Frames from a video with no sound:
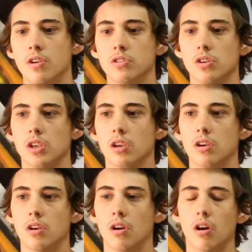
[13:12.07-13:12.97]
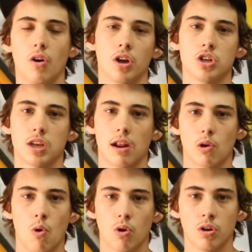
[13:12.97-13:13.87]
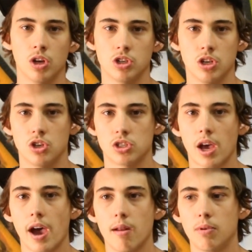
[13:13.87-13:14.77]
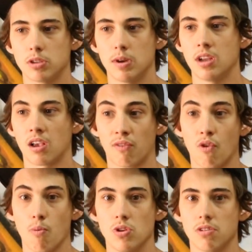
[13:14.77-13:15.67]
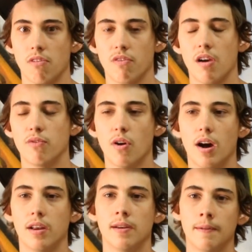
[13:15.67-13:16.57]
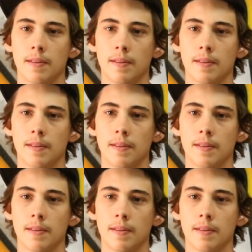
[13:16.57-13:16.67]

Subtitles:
So I was like, oh, I could just add a 1/4 inch to each side, because my deck is 4.75 wide,